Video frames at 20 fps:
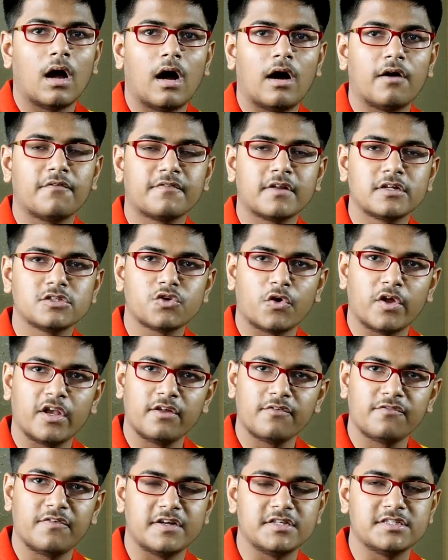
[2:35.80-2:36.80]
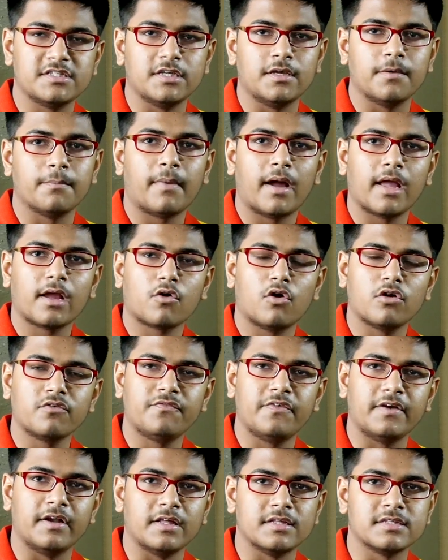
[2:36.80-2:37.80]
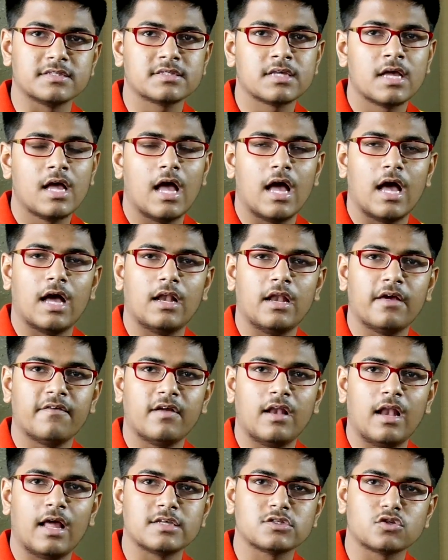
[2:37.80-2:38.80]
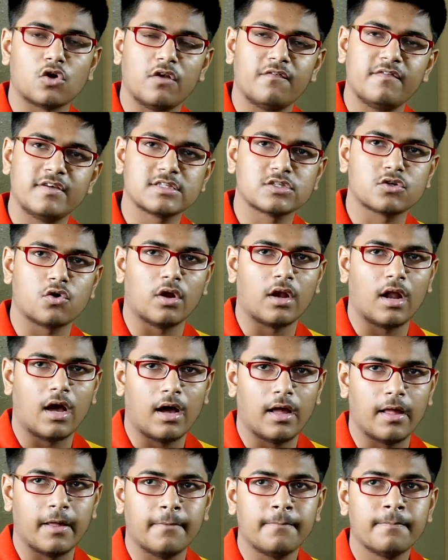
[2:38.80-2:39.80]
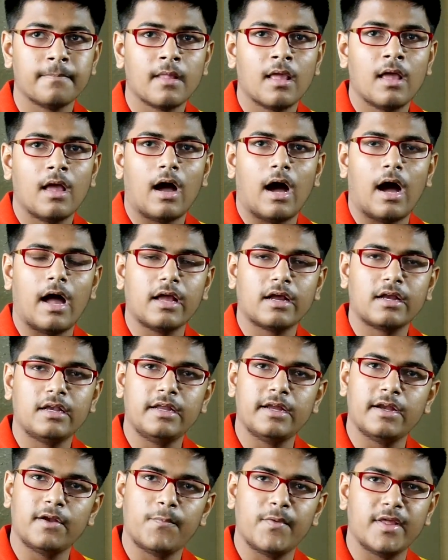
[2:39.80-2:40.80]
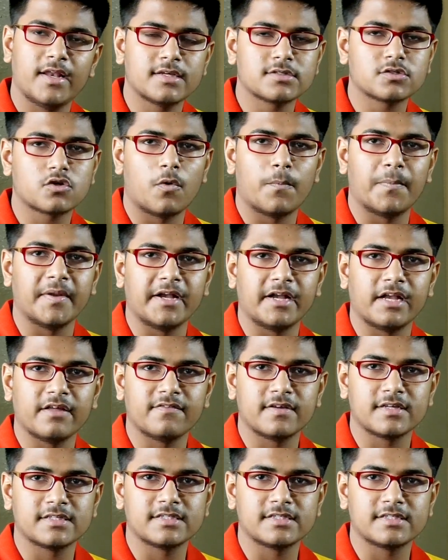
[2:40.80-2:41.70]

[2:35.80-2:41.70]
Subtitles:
After joining FIITJEE, my confidence level has always gone high. I cleared various competitive